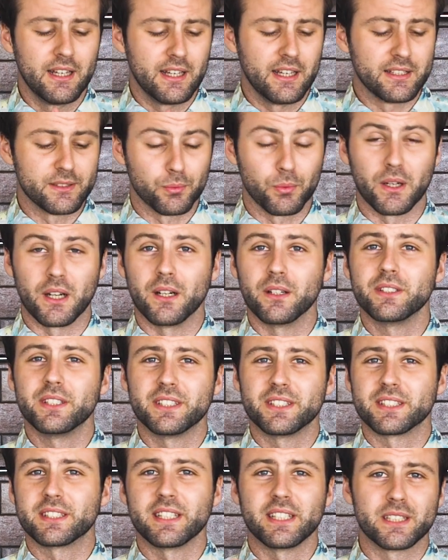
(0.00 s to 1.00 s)
as well. You
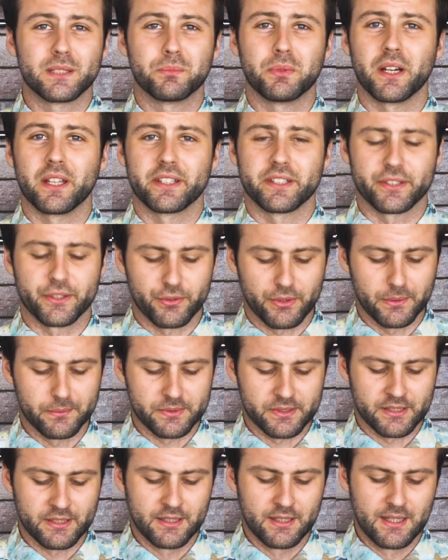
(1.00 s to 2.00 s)
just need to buy the
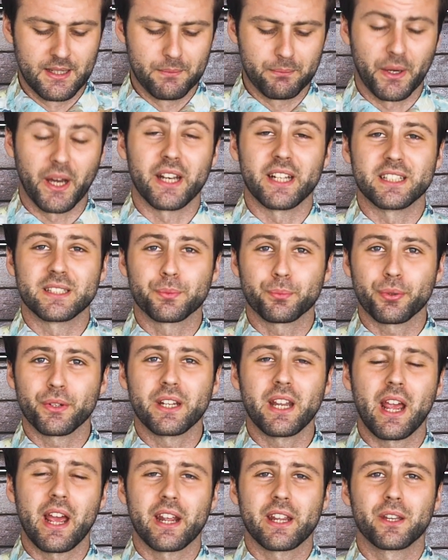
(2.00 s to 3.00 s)
strips, but it's
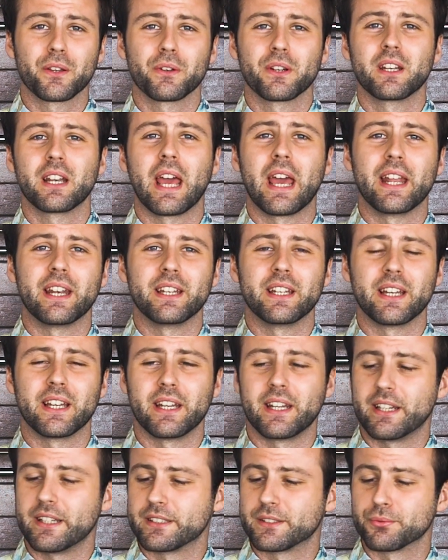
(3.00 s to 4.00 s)
pretty accurate
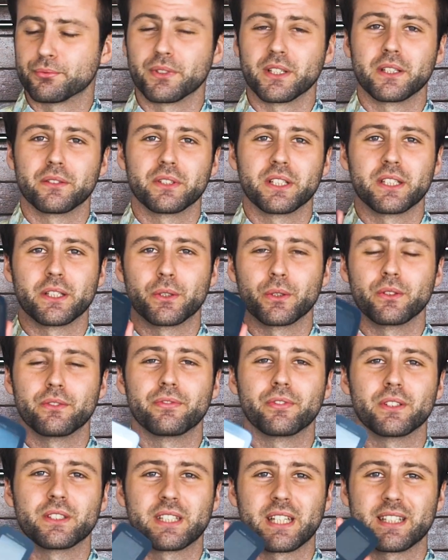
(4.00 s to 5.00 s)
and it's really good
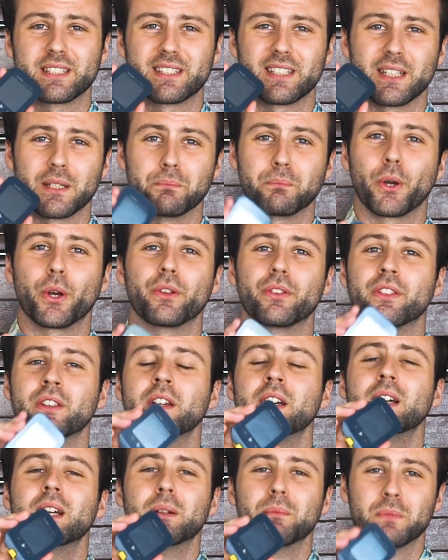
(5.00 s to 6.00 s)
for testing both
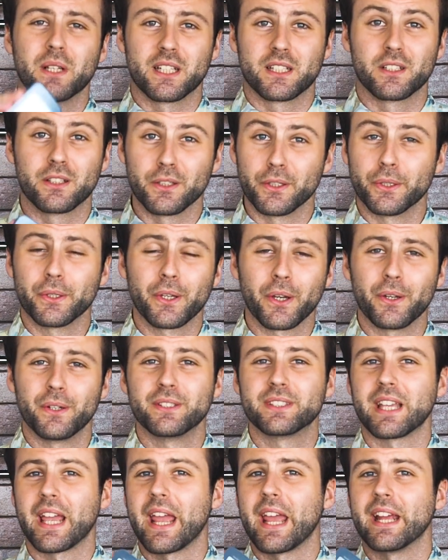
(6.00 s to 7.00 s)
blood
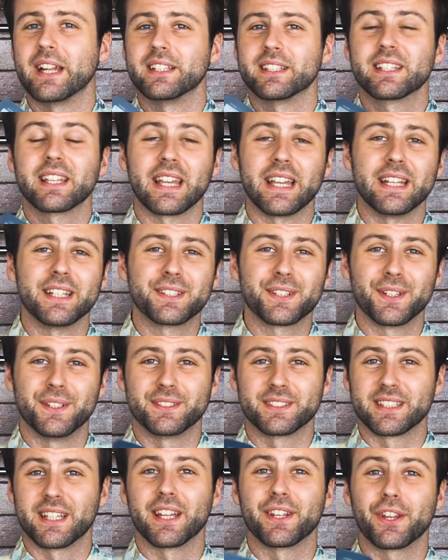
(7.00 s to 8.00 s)
glucose and
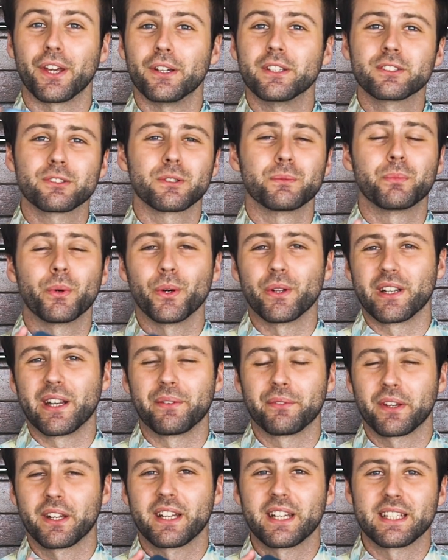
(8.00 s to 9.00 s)
ketones. Now those are important.
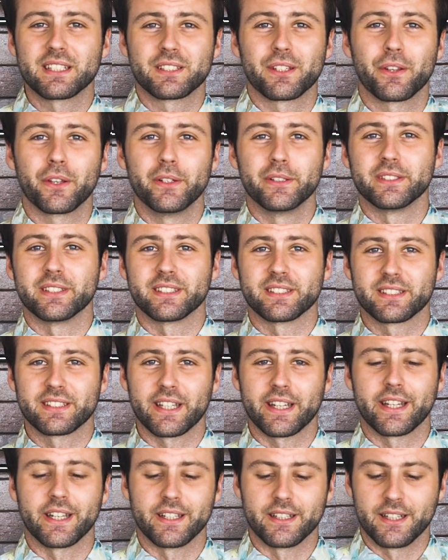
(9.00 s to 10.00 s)
I'm going to get to those in a
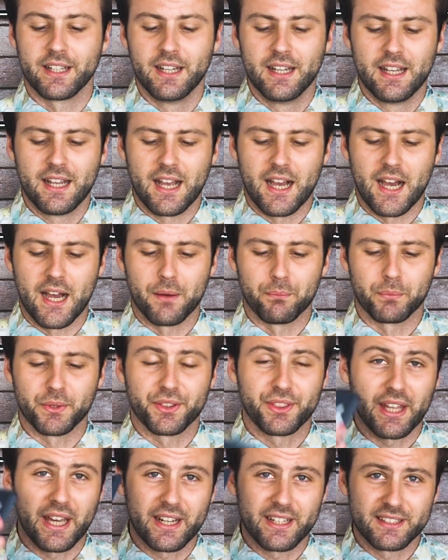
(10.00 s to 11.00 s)
second,
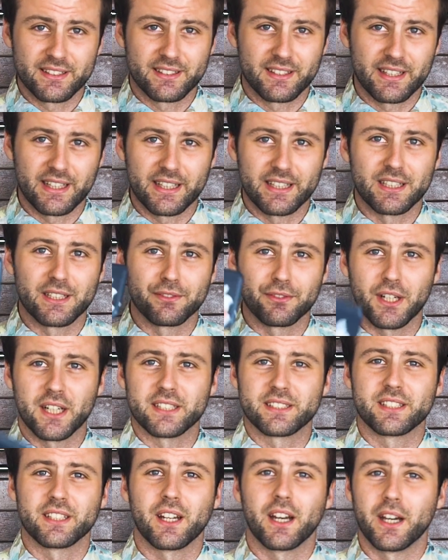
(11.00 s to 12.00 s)
but that is the
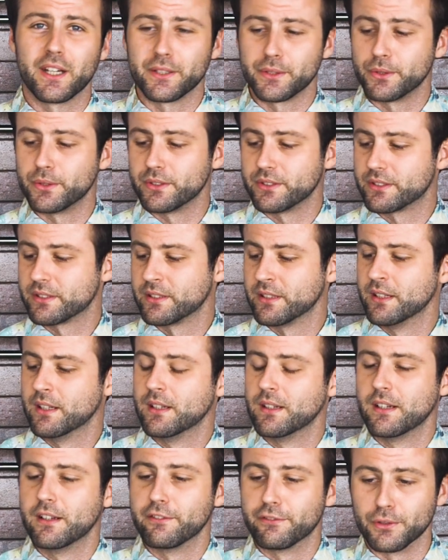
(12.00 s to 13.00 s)
device that I use
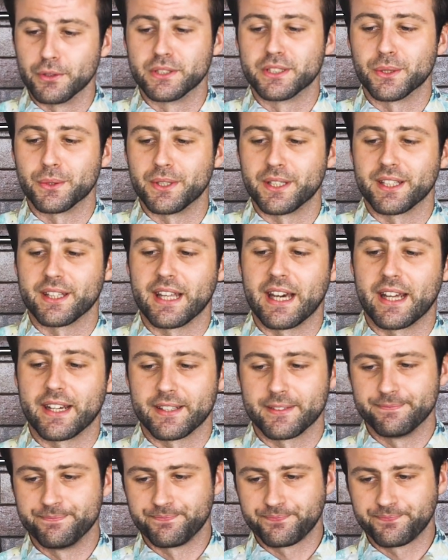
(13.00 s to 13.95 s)
for doing that.